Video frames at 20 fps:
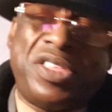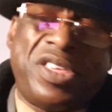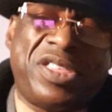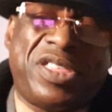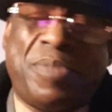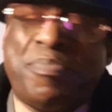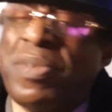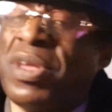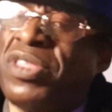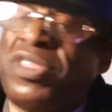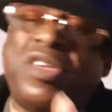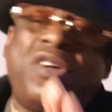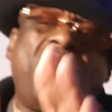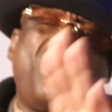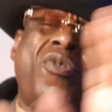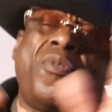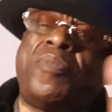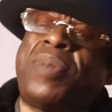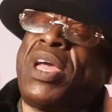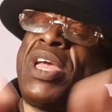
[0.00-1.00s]
But
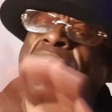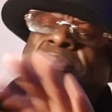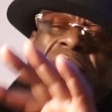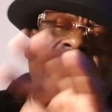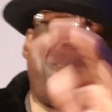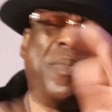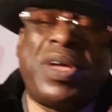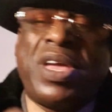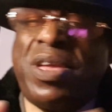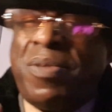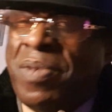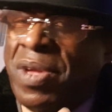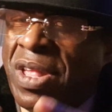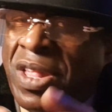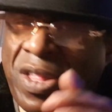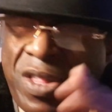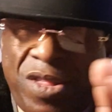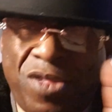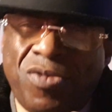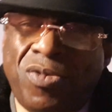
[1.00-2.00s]
no, baby,
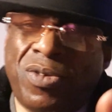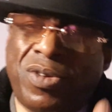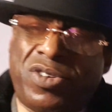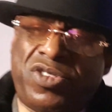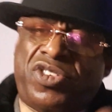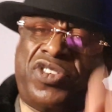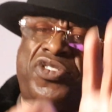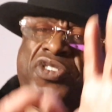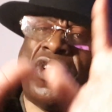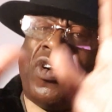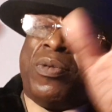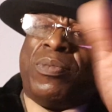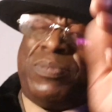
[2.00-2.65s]
look, stop.